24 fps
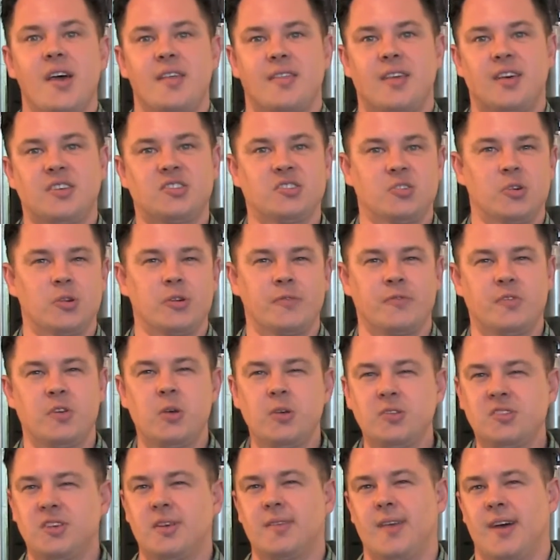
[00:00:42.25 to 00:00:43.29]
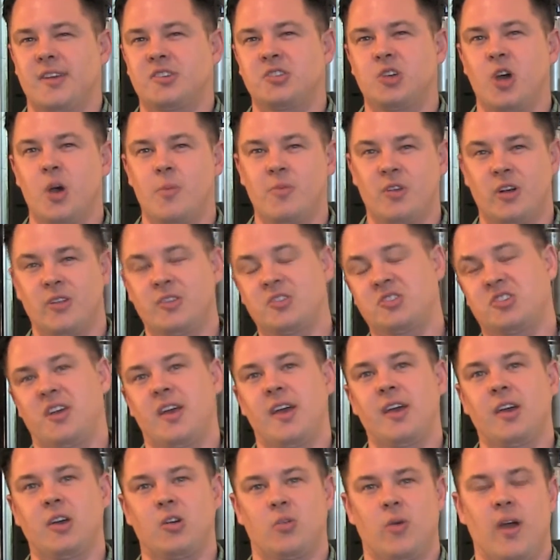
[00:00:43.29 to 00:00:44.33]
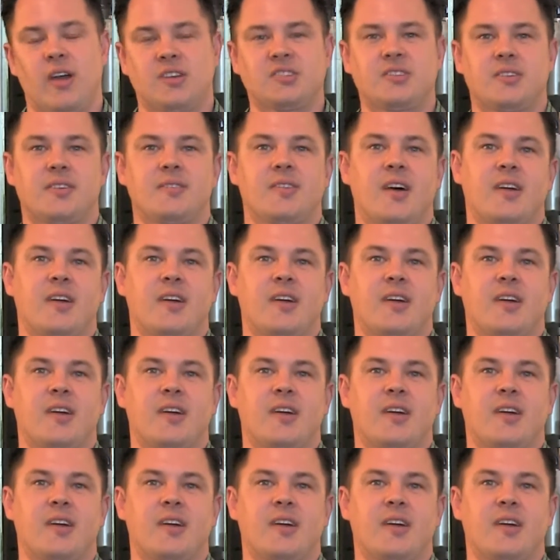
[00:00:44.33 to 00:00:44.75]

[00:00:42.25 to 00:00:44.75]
They're sort of using that terminology incorrectly.